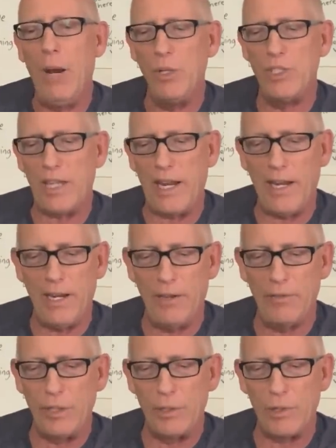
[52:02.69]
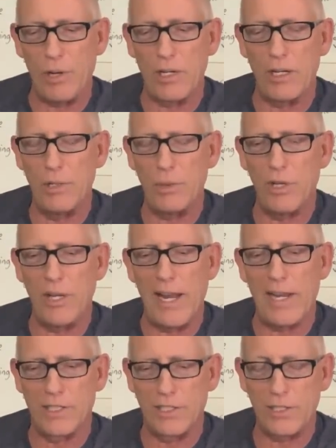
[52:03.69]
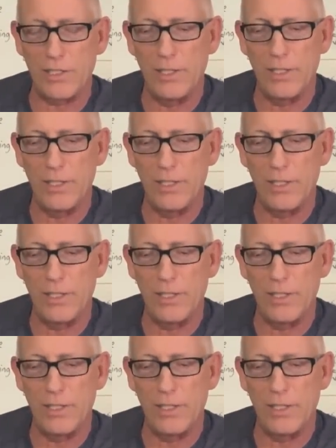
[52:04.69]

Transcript: would say if you're talking to an ex